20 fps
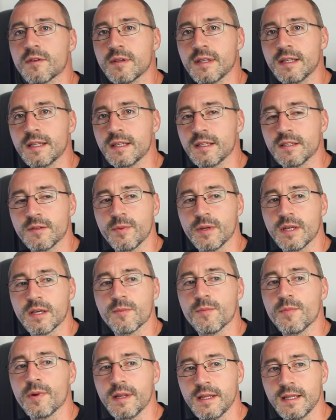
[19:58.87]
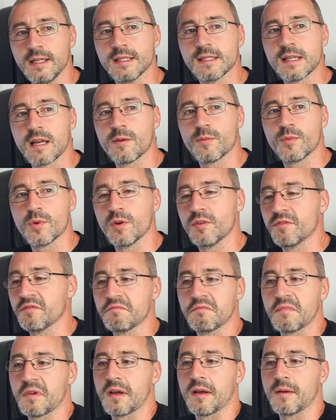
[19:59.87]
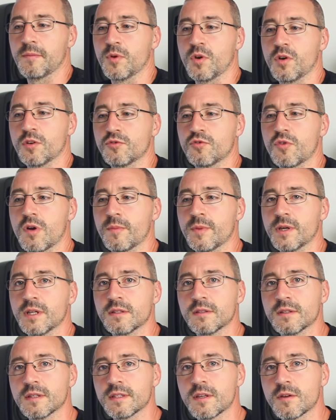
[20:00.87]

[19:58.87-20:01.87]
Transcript: need it to be completely soundproof. I'm not a drummer.